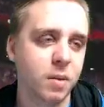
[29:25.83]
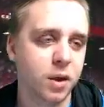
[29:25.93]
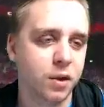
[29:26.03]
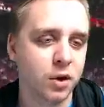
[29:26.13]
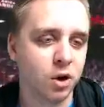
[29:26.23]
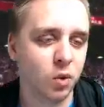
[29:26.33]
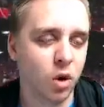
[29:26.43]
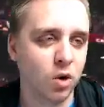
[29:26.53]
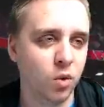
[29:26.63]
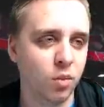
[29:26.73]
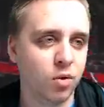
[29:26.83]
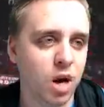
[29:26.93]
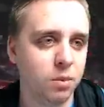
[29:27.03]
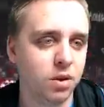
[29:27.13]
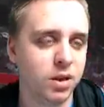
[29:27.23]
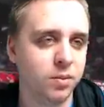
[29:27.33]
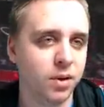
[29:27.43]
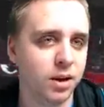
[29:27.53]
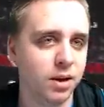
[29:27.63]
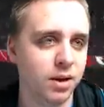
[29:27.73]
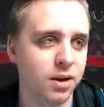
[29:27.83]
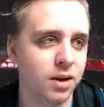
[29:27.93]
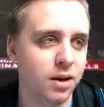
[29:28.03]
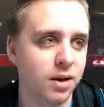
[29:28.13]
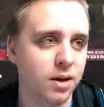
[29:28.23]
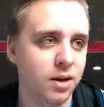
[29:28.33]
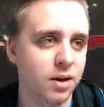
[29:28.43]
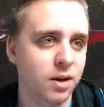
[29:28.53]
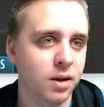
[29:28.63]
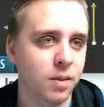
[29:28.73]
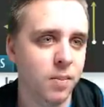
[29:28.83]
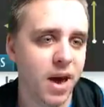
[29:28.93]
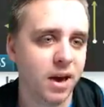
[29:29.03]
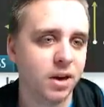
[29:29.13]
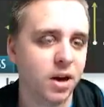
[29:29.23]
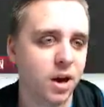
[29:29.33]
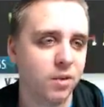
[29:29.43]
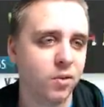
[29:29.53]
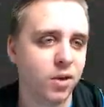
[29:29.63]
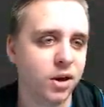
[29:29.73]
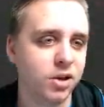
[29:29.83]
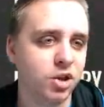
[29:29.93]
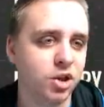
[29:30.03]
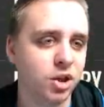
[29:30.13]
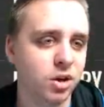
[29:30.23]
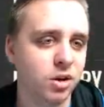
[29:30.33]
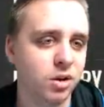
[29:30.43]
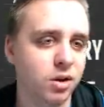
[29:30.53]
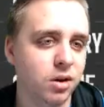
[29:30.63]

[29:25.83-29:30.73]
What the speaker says: And then my third one would probably be man coverage.